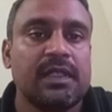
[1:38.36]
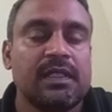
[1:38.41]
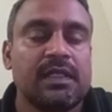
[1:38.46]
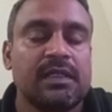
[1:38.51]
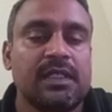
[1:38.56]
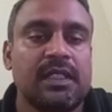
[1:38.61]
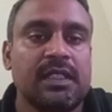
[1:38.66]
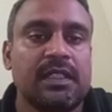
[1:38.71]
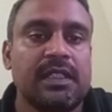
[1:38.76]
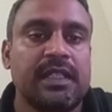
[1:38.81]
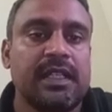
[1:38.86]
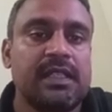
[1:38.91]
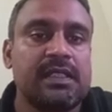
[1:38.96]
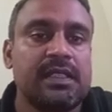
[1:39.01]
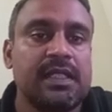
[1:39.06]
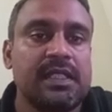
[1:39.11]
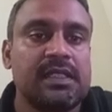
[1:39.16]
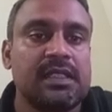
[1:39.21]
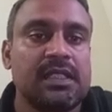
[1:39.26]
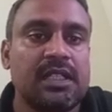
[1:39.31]
Then grain
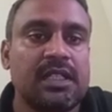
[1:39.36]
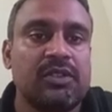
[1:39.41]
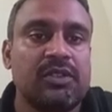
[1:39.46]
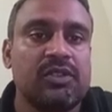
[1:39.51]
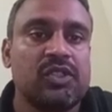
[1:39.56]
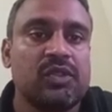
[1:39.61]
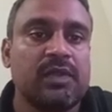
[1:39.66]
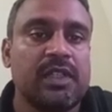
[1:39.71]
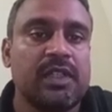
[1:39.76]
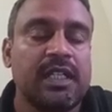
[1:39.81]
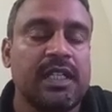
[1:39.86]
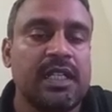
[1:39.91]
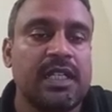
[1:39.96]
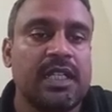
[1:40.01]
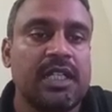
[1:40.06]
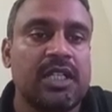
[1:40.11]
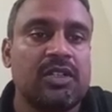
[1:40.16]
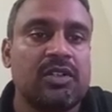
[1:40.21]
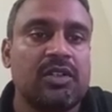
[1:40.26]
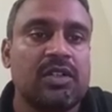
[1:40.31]
sizes are usually
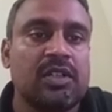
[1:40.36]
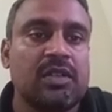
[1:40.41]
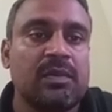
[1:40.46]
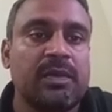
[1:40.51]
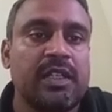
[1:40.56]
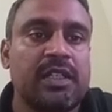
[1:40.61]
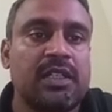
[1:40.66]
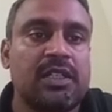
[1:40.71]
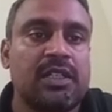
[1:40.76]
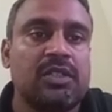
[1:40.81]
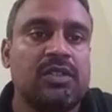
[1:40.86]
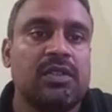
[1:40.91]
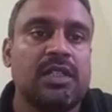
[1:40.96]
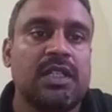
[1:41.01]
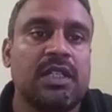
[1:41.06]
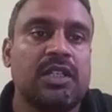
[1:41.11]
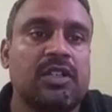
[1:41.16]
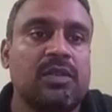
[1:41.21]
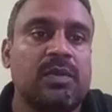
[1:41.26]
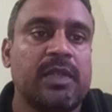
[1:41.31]
100 nanometer to
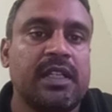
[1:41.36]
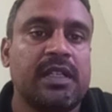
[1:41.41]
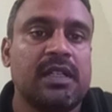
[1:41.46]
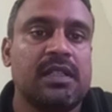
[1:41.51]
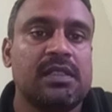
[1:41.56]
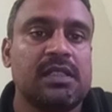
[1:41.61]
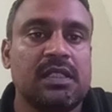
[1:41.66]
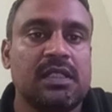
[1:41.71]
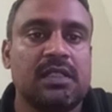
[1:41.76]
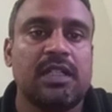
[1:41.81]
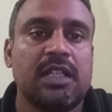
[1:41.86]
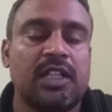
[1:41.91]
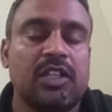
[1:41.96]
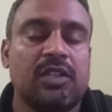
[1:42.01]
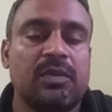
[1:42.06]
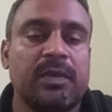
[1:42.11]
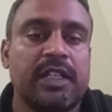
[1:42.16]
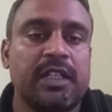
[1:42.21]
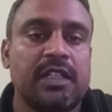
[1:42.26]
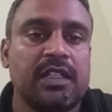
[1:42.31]
100 microns in
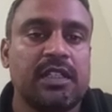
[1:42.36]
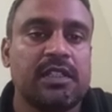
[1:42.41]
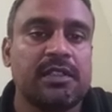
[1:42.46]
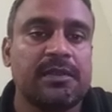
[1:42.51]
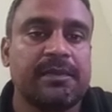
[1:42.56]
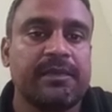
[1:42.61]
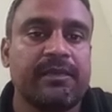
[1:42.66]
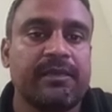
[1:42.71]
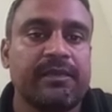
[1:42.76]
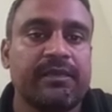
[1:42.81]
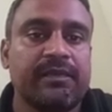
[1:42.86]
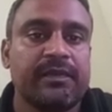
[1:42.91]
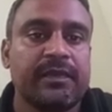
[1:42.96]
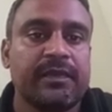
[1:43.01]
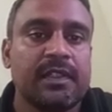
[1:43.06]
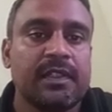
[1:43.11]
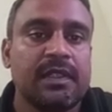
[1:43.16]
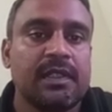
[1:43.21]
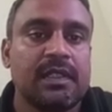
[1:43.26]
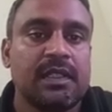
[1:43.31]
diameter.
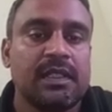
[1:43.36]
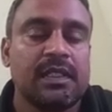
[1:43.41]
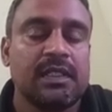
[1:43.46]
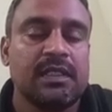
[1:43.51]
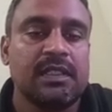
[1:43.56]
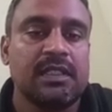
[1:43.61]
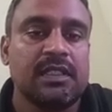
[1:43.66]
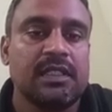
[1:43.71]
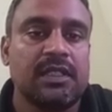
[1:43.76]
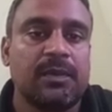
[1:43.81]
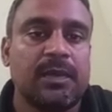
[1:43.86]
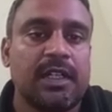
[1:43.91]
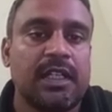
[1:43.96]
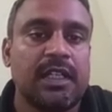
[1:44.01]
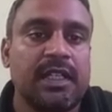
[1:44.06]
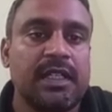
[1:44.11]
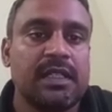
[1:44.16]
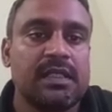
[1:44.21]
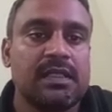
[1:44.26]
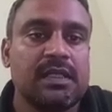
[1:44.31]
And the
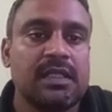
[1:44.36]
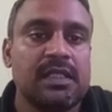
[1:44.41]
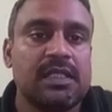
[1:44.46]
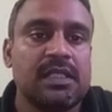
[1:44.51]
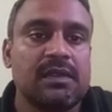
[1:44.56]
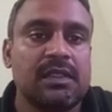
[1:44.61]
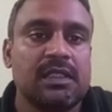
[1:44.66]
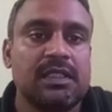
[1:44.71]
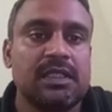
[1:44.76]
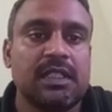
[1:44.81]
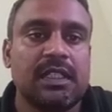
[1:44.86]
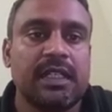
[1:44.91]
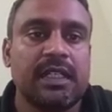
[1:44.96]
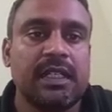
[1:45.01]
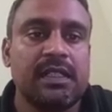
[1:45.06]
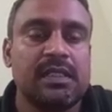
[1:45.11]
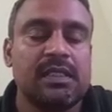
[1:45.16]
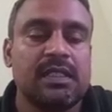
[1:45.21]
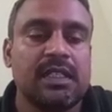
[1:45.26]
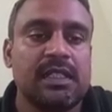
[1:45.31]
polycrystals with
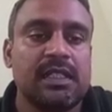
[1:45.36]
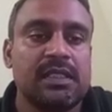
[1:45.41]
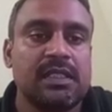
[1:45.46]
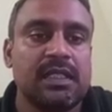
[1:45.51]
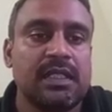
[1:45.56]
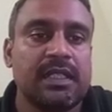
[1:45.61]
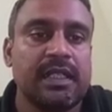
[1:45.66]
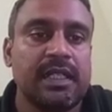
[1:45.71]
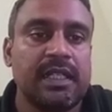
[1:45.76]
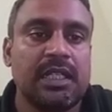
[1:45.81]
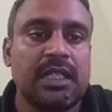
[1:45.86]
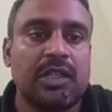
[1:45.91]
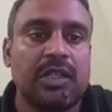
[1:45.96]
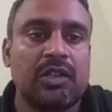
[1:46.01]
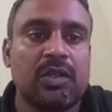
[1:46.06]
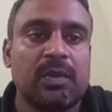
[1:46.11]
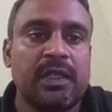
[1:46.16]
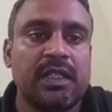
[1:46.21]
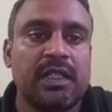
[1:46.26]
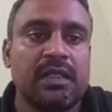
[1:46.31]
grains less than 10
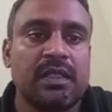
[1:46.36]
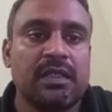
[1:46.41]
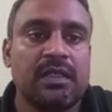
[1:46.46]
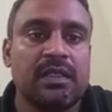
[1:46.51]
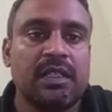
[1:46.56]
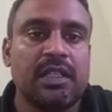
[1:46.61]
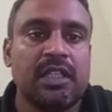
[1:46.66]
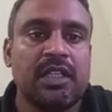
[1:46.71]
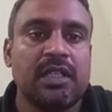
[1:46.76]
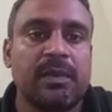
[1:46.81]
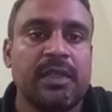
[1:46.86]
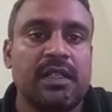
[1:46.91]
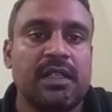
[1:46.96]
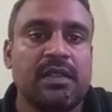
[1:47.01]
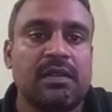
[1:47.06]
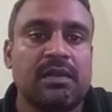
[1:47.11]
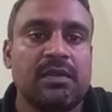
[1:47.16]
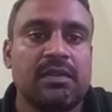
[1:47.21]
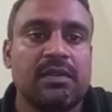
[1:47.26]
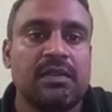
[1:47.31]
nanometer in diameter
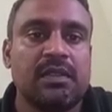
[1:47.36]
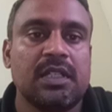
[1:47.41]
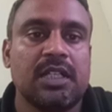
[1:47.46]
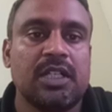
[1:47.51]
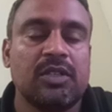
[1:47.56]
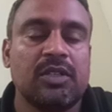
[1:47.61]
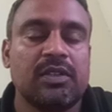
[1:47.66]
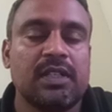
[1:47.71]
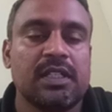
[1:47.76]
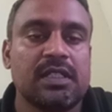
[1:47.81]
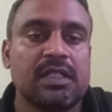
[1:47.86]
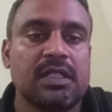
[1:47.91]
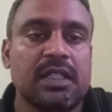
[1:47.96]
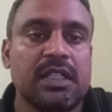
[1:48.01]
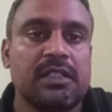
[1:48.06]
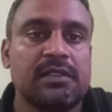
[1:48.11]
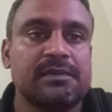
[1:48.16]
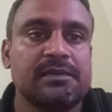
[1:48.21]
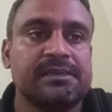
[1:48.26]
of nanocrystalline.